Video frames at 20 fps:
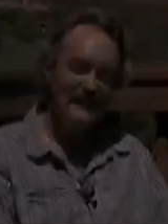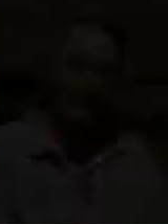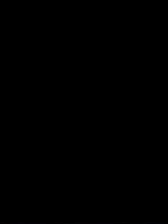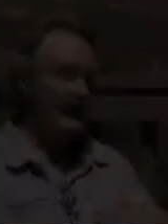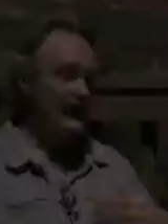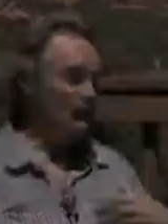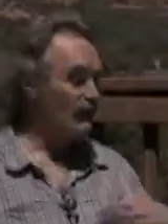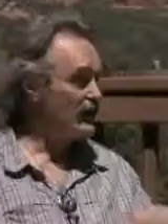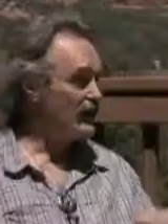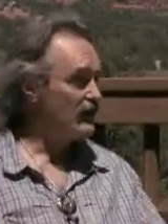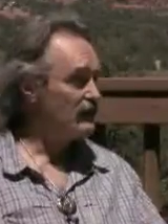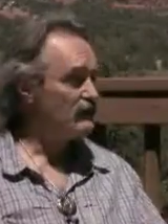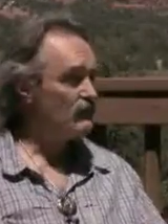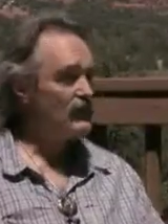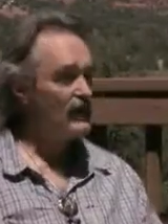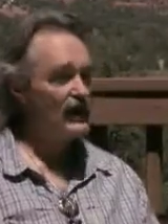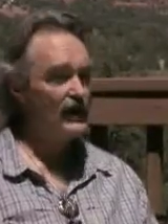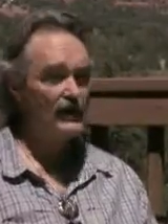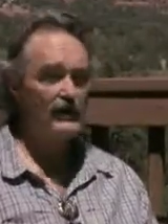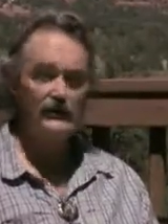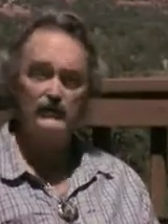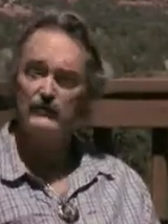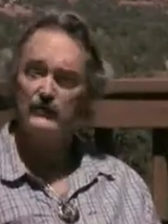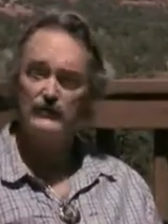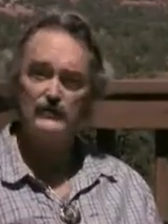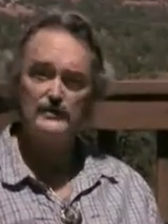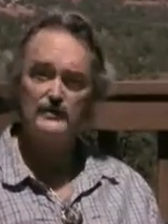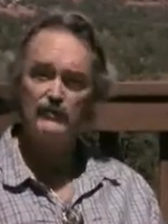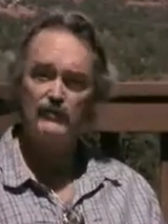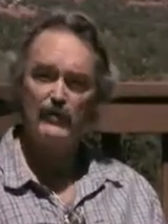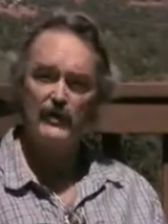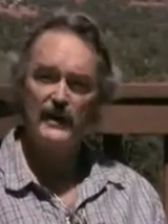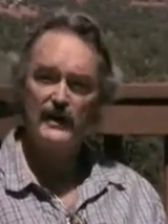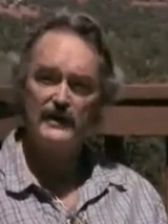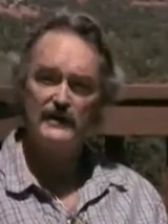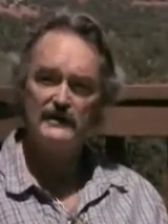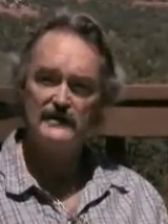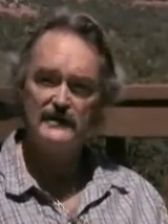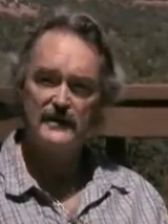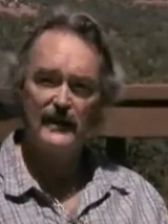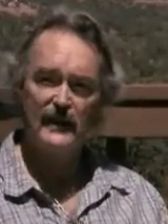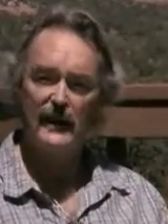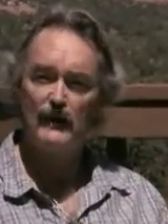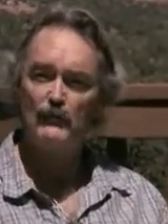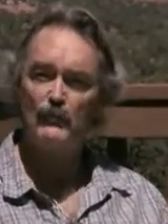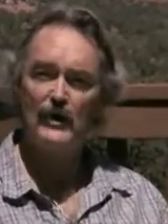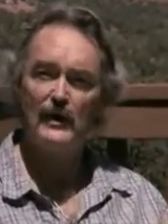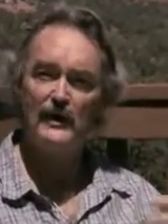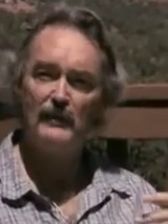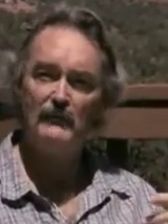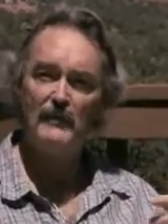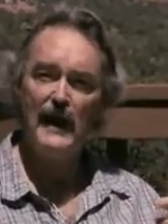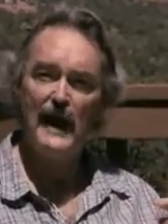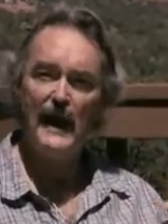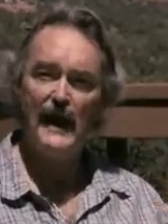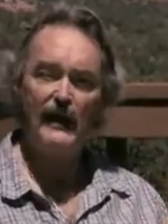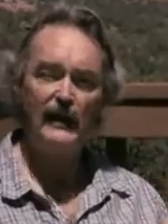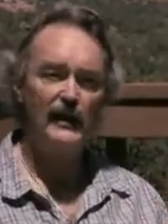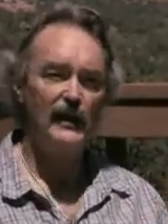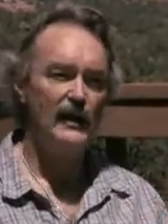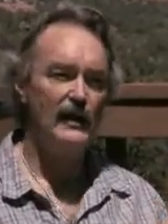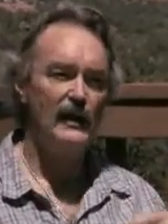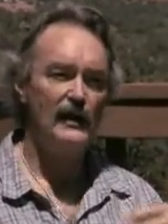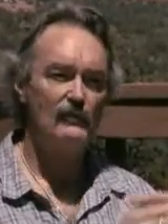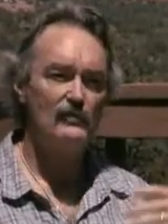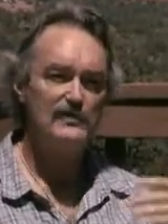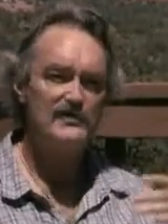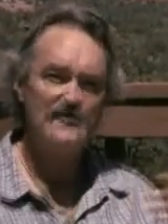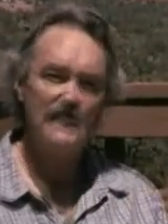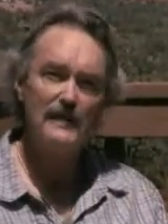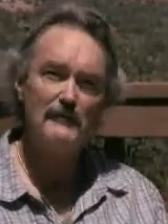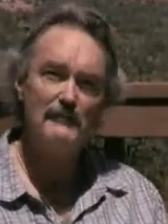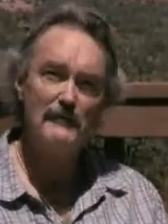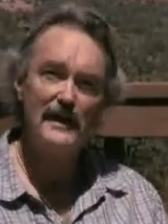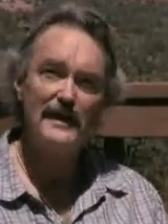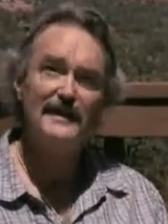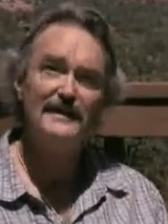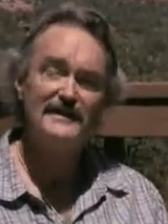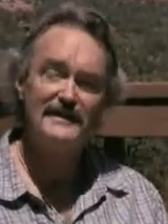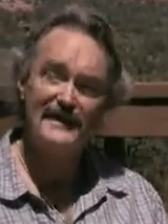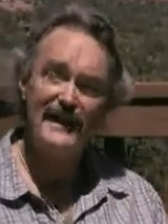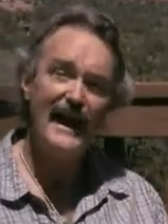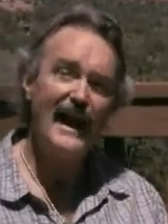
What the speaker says: And I went on the run, it was a breeze, I came running back and I was 10 minutes